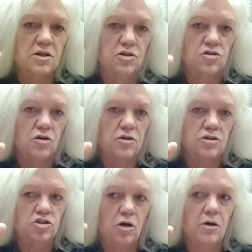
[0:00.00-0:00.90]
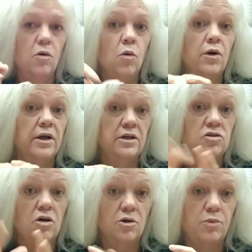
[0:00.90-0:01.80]
in a dark jar or in a
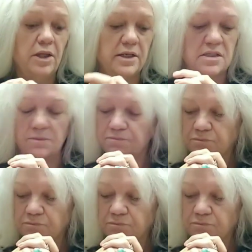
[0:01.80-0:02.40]
dark place.